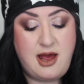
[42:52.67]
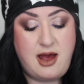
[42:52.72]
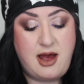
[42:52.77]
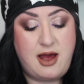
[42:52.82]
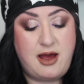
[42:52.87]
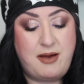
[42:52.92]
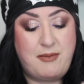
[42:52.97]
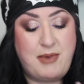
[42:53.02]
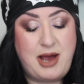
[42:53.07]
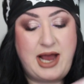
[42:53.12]

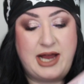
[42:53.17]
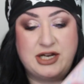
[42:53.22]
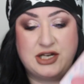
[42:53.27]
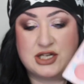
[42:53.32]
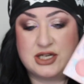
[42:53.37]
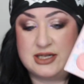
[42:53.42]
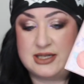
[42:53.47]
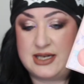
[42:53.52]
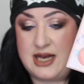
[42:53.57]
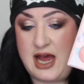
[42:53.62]
I
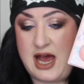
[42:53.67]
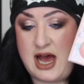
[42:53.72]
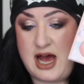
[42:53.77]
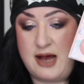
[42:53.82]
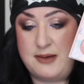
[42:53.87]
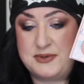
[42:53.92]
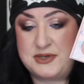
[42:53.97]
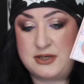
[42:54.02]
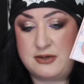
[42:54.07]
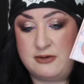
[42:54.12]
just
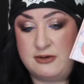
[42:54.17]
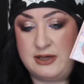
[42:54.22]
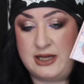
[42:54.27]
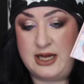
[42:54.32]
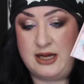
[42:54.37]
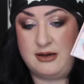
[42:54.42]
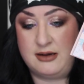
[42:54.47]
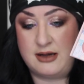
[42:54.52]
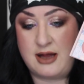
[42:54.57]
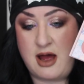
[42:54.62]

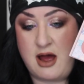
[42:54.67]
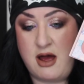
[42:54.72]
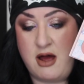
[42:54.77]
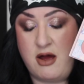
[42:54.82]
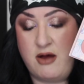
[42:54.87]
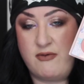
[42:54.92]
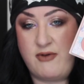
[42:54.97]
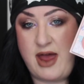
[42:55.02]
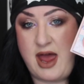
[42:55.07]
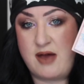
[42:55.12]
absolutely
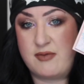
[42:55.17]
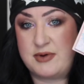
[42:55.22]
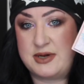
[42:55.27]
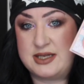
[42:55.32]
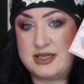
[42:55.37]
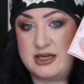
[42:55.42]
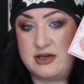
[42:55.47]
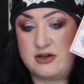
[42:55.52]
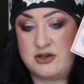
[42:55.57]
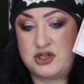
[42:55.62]
love every
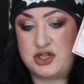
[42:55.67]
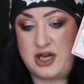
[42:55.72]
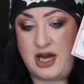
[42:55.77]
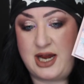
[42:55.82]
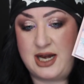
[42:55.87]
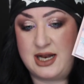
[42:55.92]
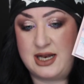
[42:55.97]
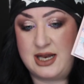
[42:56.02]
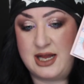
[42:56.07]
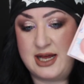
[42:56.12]
single
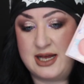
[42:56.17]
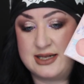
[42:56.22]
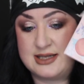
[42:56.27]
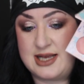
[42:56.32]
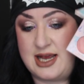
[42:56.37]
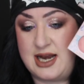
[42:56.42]
shade in this,